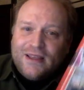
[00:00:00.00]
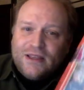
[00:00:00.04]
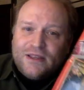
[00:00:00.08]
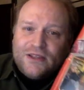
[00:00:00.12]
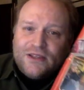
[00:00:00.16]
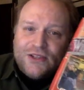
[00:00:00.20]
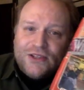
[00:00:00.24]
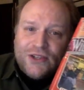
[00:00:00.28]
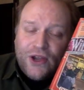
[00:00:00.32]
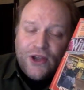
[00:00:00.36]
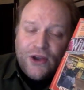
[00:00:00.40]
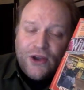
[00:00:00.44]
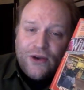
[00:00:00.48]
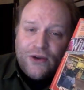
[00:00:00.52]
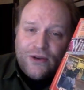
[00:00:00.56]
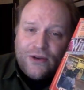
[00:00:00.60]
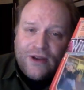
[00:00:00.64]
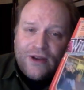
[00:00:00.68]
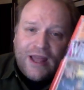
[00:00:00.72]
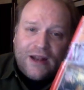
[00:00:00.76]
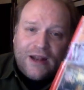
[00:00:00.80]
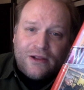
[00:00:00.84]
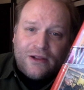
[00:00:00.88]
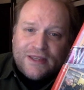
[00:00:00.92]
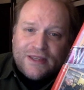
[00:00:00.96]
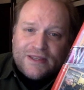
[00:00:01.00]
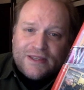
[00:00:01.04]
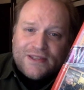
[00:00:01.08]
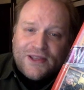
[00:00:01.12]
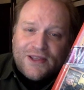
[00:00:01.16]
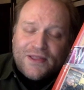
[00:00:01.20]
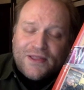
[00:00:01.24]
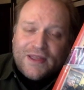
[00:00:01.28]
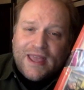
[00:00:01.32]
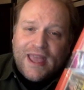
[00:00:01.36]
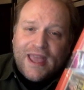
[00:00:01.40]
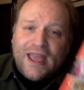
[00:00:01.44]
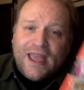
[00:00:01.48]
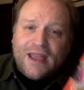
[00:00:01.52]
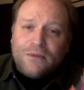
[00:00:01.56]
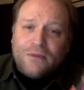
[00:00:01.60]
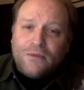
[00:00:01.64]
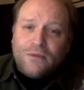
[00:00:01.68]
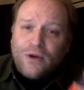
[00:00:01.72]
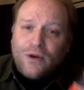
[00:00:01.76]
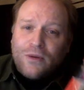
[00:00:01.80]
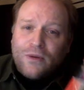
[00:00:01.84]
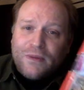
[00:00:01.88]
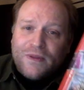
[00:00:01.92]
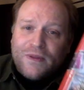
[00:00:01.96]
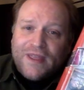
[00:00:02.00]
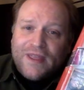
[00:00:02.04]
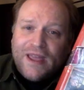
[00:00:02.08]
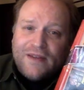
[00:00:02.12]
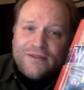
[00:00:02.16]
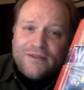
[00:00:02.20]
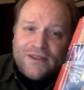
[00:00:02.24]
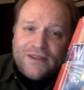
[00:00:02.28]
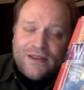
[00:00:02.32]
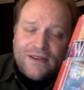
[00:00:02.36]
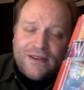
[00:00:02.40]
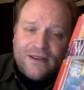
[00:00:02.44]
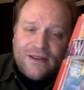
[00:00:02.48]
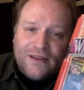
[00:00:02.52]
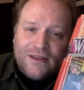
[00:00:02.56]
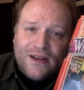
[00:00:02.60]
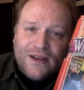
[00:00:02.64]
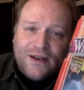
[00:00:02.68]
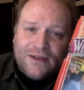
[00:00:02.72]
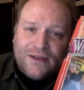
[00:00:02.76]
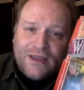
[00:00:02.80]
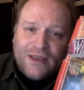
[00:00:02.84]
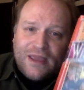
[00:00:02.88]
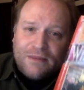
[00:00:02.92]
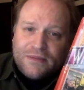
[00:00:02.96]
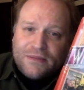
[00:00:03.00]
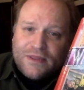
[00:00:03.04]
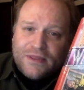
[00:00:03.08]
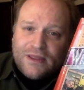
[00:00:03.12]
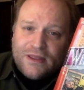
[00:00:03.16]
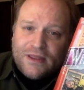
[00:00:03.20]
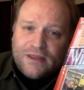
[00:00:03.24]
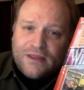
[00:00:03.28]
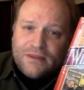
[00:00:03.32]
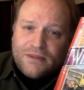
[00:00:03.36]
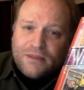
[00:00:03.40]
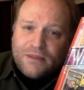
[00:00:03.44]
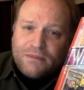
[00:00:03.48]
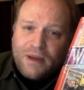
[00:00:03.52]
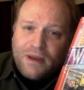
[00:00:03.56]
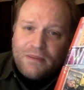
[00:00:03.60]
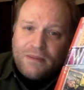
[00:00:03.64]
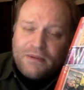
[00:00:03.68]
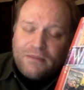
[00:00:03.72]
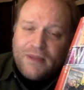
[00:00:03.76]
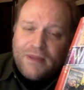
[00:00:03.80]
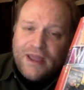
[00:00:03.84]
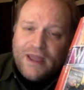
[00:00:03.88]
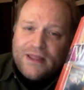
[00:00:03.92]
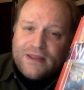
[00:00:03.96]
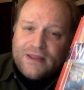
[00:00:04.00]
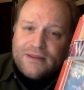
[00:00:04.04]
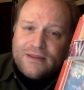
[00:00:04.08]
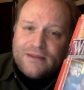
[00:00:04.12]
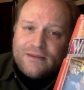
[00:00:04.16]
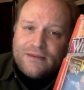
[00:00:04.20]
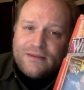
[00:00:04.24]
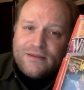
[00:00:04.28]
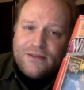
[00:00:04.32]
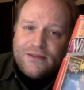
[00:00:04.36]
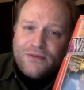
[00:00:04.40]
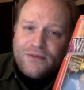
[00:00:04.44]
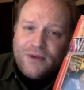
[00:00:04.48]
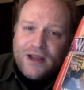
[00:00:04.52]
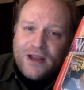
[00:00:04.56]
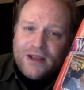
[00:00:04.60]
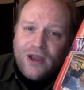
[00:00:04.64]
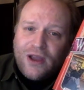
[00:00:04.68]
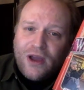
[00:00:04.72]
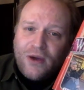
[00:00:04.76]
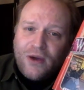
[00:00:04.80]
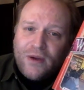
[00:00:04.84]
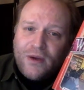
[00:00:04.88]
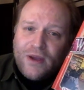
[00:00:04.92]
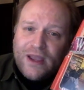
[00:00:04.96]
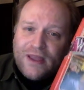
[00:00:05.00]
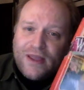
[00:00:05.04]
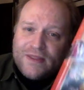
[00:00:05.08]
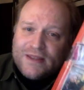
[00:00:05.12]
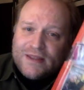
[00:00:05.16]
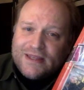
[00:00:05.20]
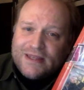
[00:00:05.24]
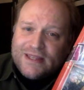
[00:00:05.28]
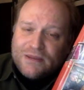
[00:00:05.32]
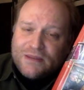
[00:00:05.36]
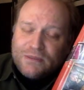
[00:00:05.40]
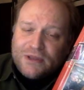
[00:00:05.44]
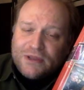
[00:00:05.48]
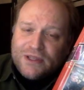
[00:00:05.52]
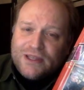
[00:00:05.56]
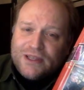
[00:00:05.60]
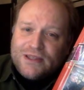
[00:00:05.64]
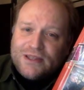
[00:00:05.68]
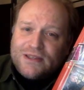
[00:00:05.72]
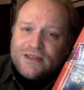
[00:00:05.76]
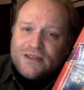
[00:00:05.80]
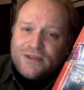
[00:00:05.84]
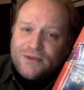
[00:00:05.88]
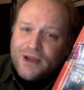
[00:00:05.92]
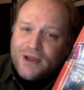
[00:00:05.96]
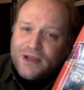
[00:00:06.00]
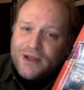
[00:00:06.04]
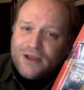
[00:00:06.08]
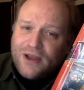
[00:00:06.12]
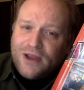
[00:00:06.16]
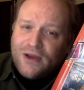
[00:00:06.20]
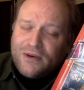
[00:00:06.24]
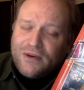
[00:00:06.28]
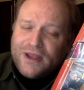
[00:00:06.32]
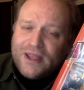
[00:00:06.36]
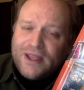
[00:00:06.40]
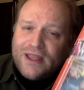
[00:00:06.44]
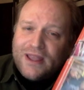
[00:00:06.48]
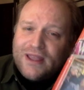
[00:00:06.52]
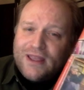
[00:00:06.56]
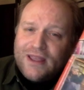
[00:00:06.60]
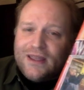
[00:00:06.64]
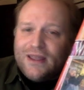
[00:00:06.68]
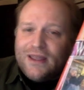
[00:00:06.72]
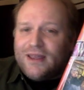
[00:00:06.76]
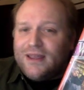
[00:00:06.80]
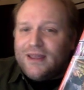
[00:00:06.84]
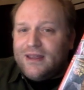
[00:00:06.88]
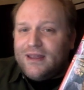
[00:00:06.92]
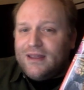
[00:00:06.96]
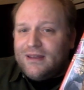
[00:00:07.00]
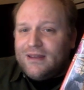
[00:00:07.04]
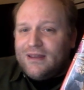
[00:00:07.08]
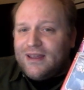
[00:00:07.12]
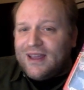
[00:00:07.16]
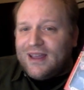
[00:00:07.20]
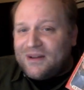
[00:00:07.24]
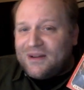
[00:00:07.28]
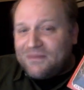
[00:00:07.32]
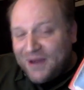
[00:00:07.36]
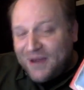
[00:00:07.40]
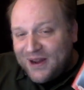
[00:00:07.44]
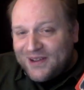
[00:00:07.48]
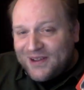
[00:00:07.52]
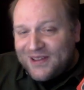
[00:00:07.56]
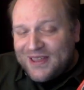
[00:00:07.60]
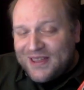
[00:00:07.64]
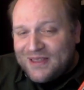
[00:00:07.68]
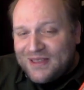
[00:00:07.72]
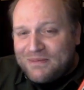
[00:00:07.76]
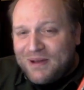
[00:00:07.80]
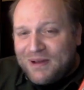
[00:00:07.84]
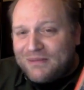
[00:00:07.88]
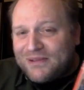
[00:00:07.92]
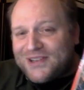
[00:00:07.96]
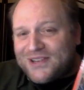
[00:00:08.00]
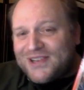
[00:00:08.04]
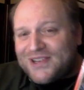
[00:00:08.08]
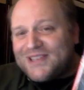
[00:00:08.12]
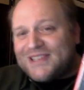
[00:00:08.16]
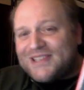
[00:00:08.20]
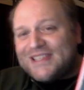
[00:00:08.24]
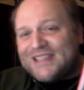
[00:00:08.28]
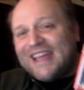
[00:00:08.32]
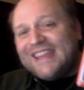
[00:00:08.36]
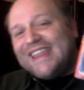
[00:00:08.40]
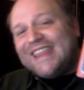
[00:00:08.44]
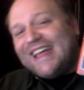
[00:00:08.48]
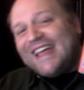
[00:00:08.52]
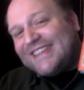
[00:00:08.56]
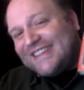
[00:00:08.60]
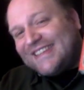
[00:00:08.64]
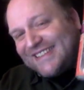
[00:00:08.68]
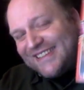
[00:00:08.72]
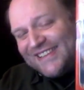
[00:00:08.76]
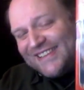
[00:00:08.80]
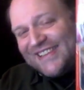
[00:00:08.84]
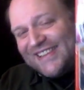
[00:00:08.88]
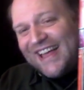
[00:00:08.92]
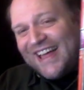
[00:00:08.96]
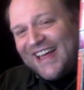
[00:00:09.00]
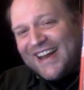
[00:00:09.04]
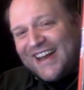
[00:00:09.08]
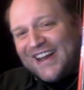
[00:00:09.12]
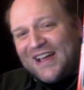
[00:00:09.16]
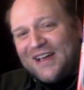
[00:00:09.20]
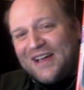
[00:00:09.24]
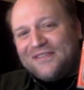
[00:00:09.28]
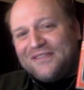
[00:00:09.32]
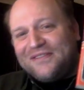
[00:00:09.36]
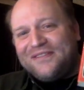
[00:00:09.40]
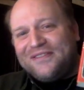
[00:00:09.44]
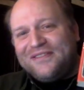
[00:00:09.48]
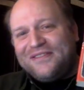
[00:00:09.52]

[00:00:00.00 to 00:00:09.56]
So not only is there the gang war, but they have to, keep the Puppet Man thread going and the Team Elise thread going. And apparently the publisher said, that's still not enough.